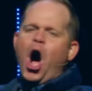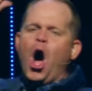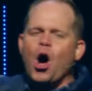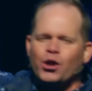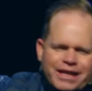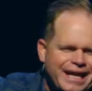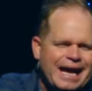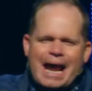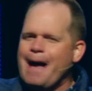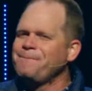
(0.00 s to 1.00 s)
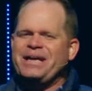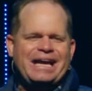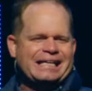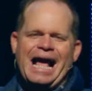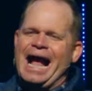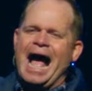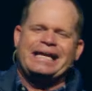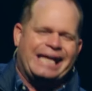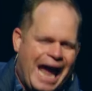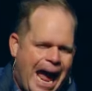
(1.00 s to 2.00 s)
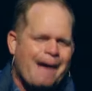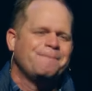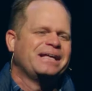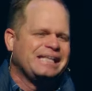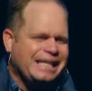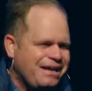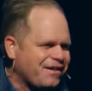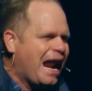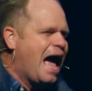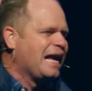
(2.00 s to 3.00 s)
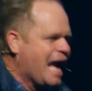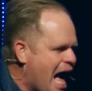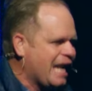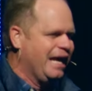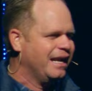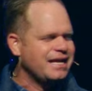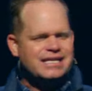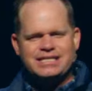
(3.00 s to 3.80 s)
holding it up, being like, I can't believe it, I got it.